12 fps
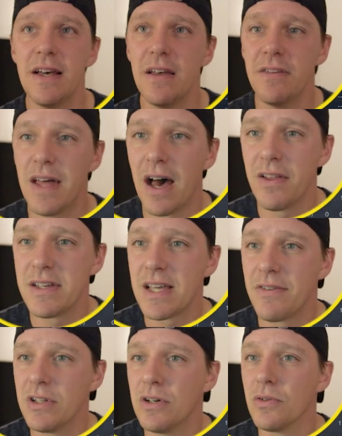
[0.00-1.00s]
Now let's
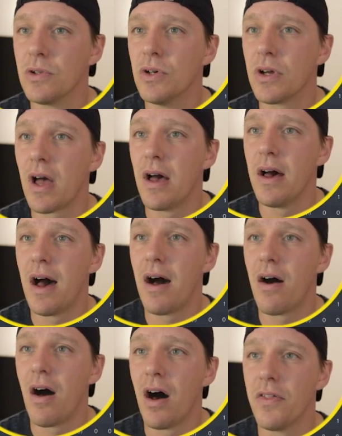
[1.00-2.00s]
have a little look at
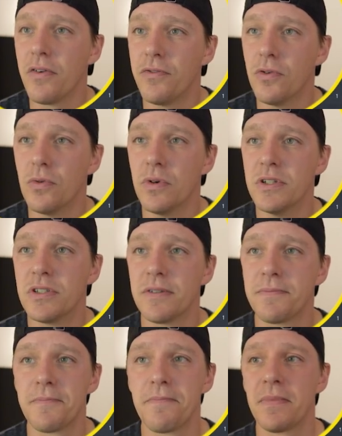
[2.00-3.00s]
our other forwards.
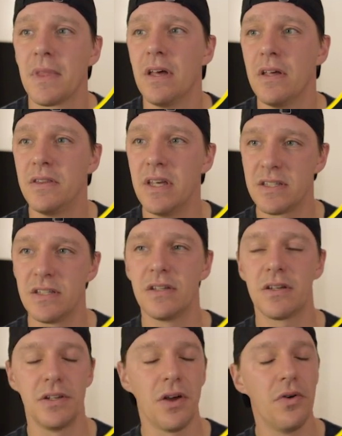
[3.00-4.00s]
This
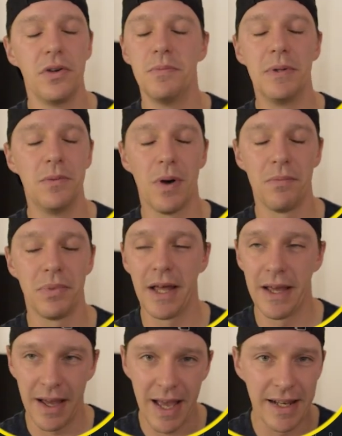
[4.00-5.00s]
can only be one
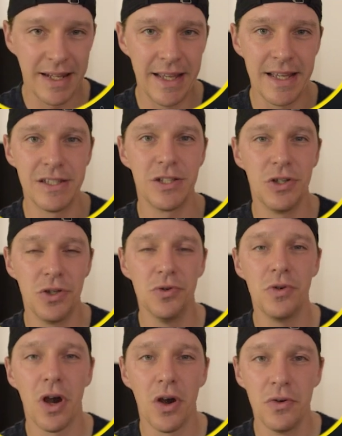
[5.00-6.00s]
player, and it is
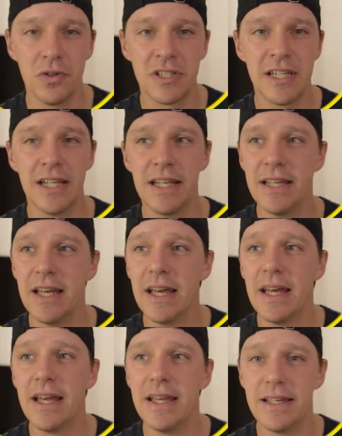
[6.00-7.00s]
Hugo Tilly.
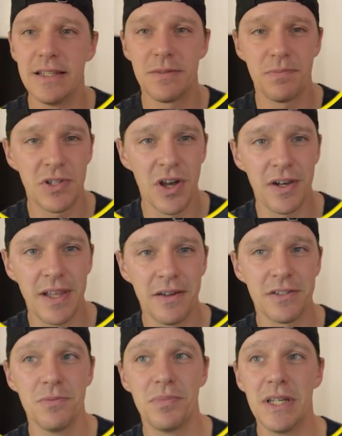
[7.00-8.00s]
He is turning
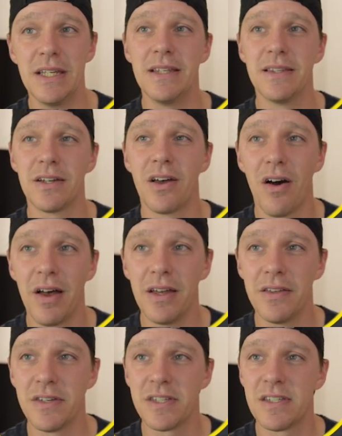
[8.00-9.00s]
out to be the guy
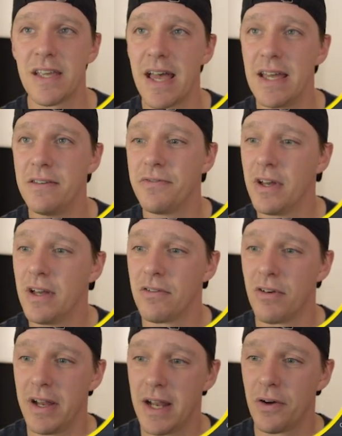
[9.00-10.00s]
at the save
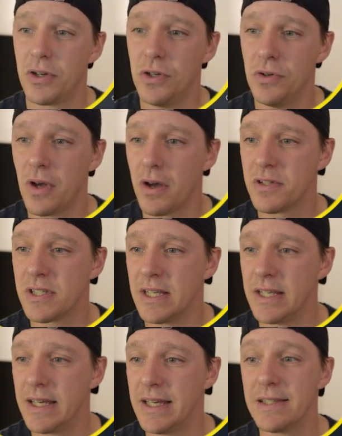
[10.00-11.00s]
right now. Hugo
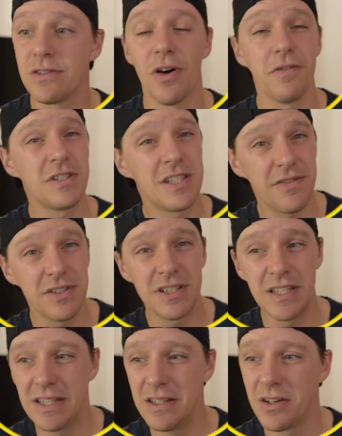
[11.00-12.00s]
Tilly, he's got
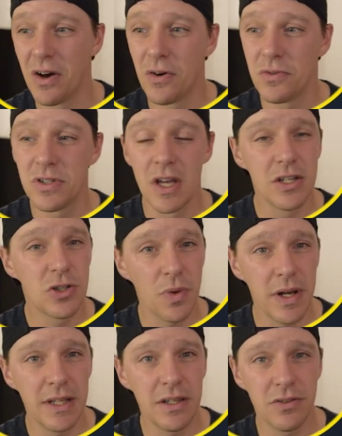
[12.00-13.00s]
17 goals,
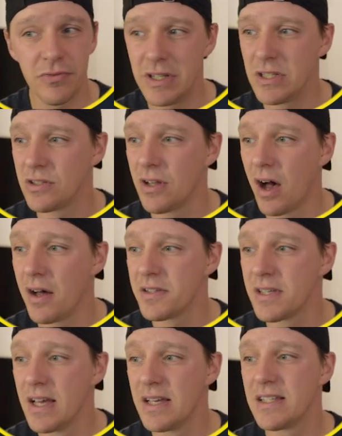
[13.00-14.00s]
23
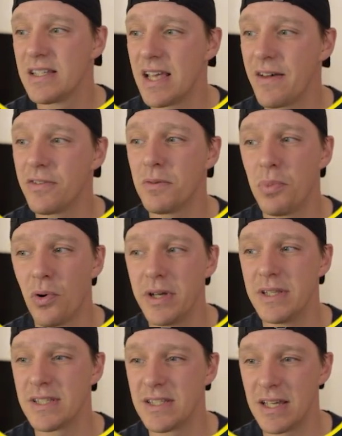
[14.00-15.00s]
starts,
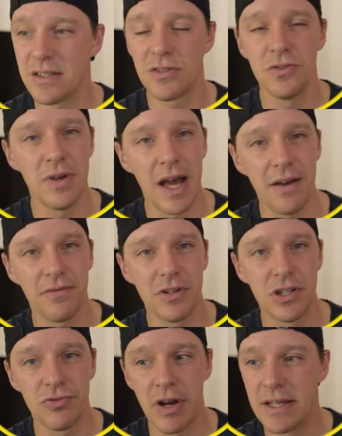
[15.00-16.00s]
7.62
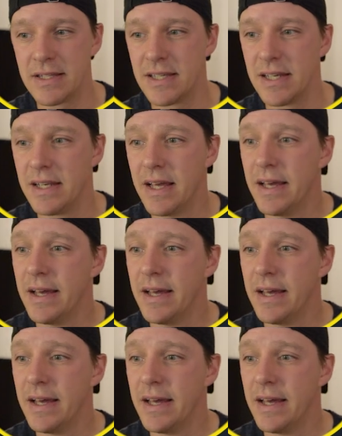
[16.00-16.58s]
average rating.